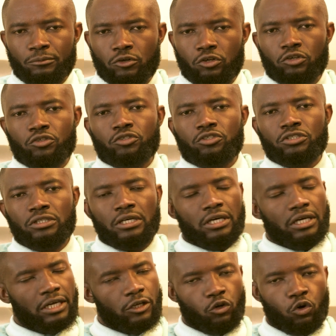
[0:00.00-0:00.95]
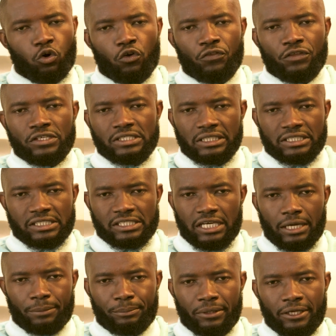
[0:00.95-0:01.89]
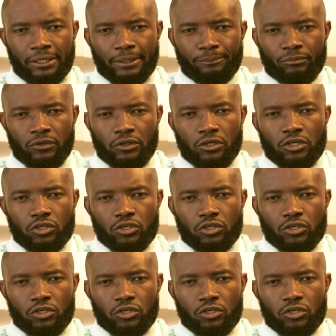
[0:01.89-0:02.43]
Court, and all this that is happening.